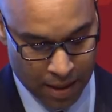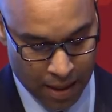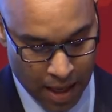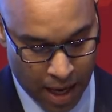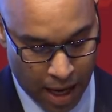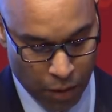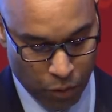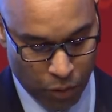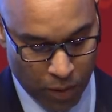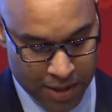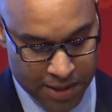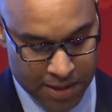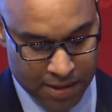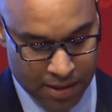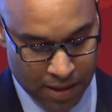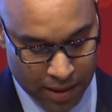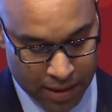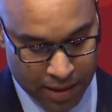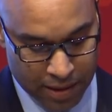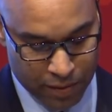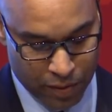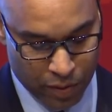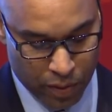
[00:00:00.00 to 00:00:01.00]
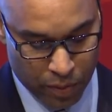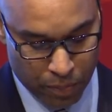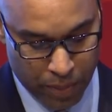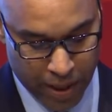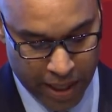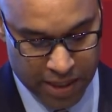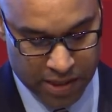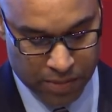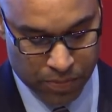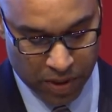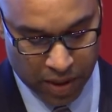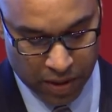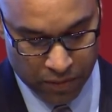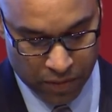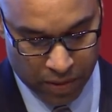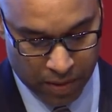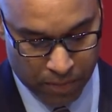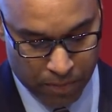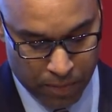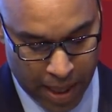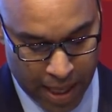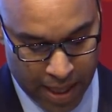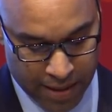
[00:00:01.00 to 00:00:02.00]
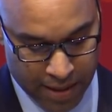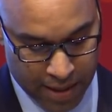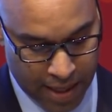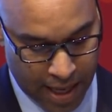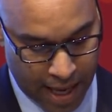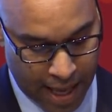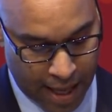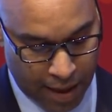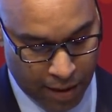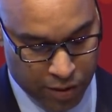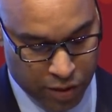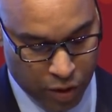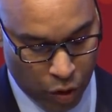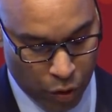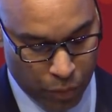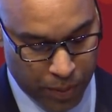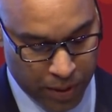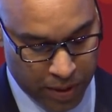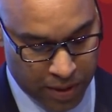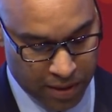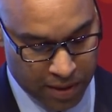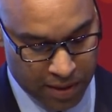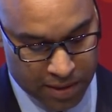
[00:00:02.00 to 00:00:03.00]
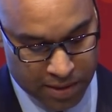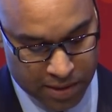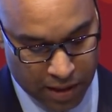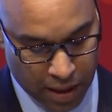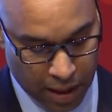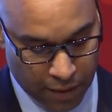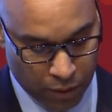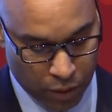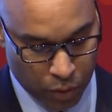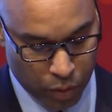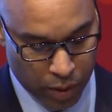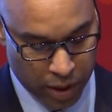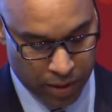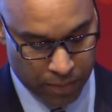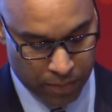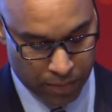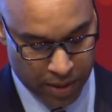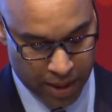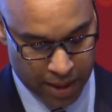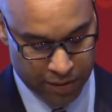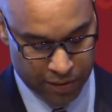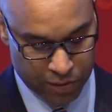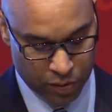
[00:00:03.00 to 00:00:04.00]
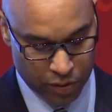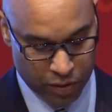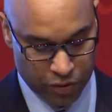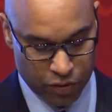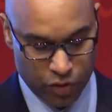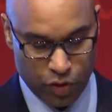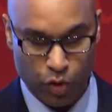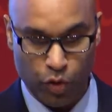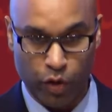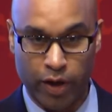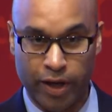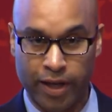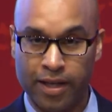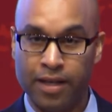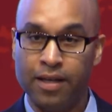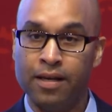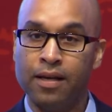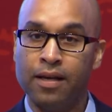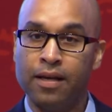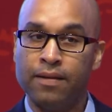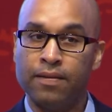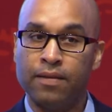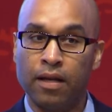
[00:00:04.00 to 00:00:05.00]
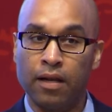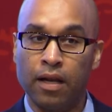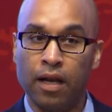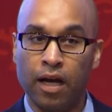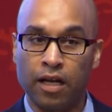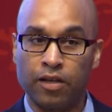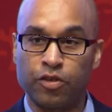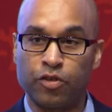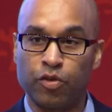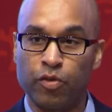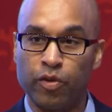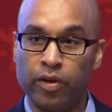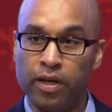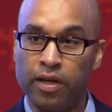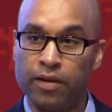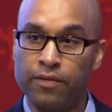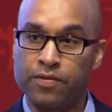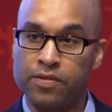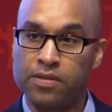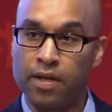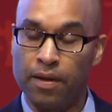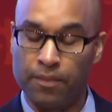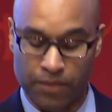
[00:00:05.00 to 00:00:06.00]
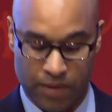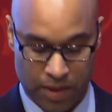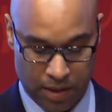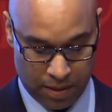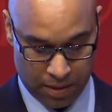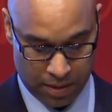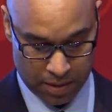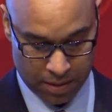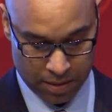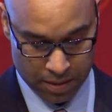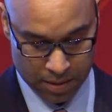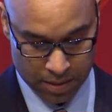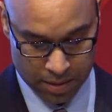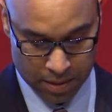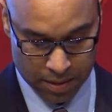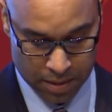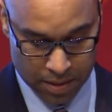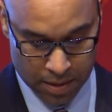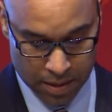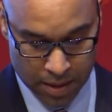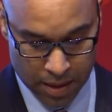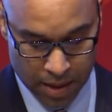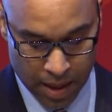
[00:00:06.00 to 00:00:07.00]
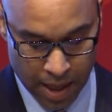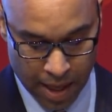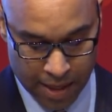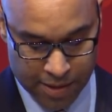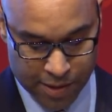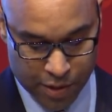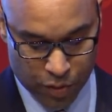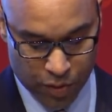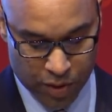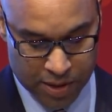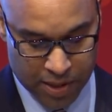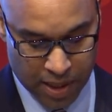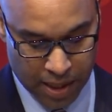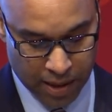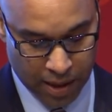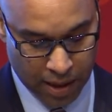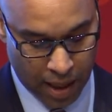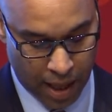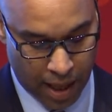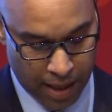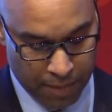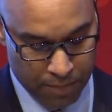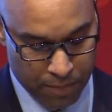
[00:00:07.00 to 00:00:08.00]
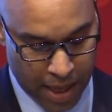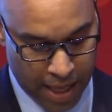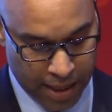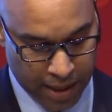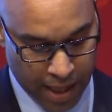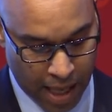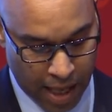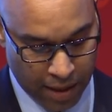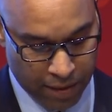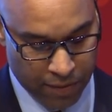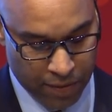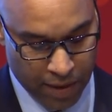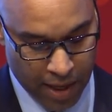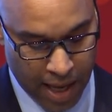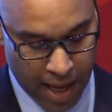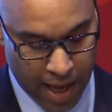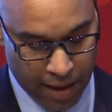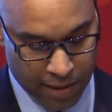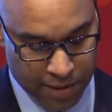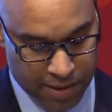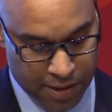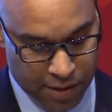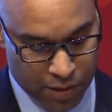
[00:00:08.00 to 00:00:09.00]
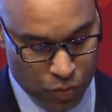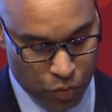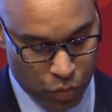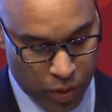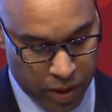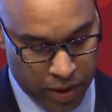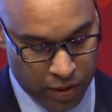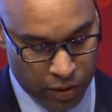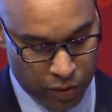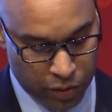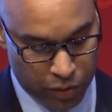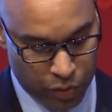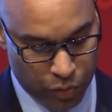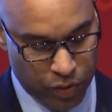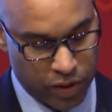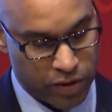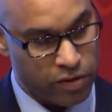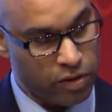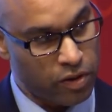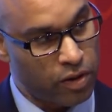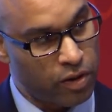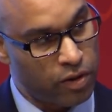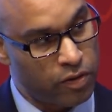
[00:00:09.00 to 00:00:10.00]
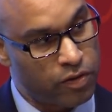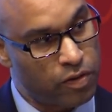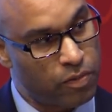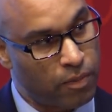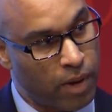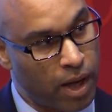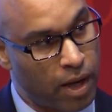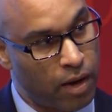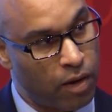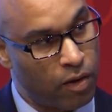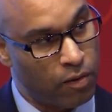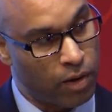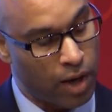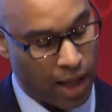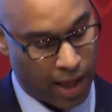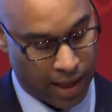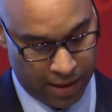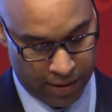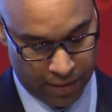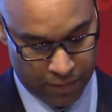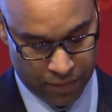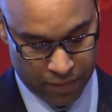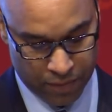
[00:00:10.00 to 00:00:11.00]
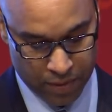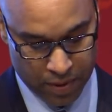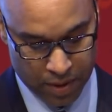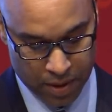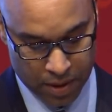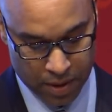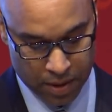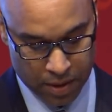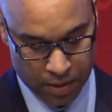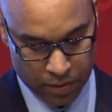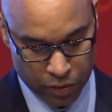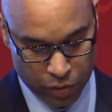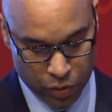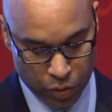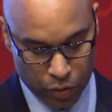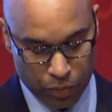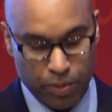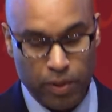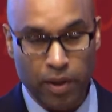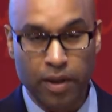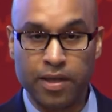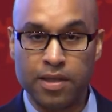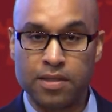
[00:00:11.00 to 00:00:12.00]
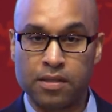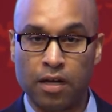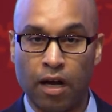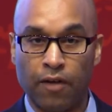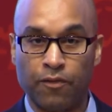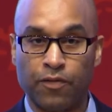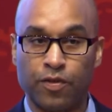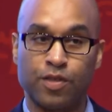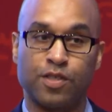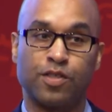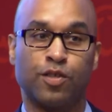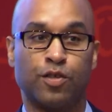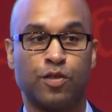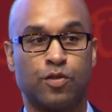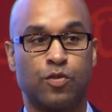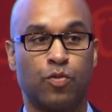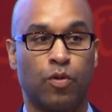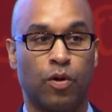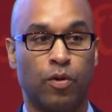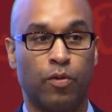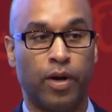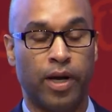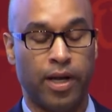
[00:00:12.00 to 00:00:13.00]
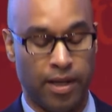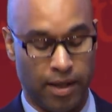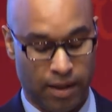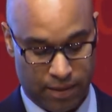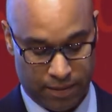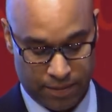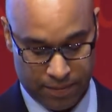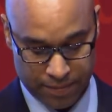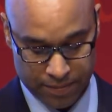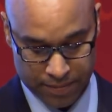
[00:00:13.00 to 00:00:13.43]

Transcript: I once snuck into the basement of an abandoned house hoping to discover what it meant to enjoy the luxury of something. As soon as I climbed back out of the house's window to return to my own life, two police officers were waiting.